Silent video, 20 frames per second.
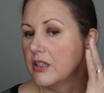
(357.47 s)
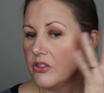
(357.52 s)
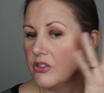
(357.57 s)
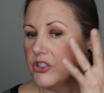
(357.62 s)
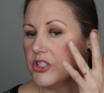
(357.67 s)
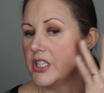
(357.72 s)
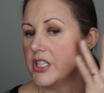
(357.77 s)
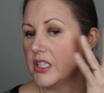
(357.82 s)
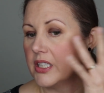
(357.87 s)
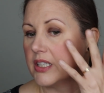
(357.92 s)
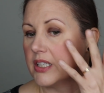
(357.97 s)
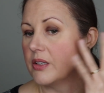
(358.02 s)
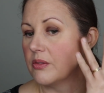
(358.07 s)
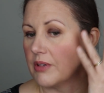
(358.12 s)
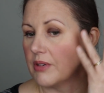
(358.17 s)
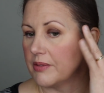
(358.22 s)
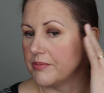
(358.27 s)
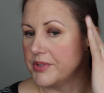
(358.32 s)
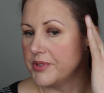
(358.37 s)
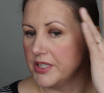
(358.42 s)
Gently
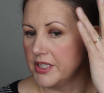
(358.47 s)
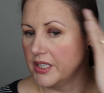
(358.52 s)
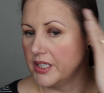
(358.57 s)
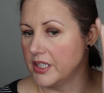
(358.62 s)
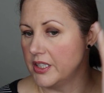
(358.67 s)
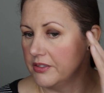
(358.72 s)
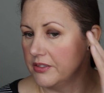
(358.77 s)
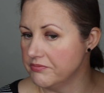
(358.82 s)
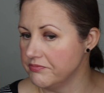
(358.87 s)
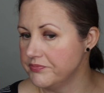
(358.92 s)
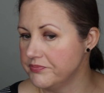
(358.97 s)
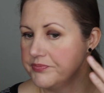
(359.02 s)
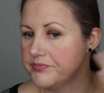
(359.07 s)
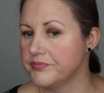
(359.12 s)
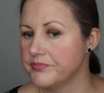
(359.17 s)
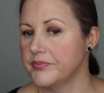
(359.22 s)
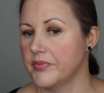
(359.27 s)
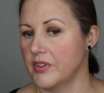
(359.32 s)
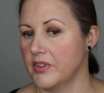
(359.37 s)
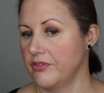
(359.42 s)
rubbed it in
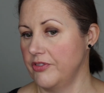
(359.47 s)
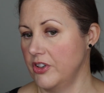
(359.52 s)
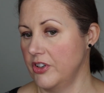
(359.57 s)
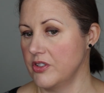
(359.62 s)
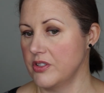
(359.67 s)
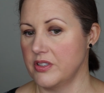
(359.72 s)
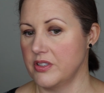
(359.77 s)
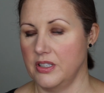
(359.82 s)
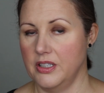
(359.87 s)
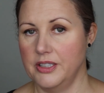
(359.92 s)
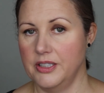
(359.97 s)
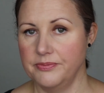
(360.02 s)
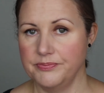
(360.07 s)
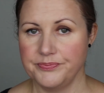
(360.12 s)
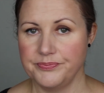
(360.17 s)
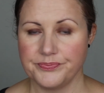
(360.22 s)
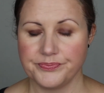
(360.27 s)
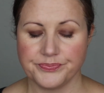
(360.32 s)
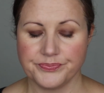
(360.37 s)
the first time,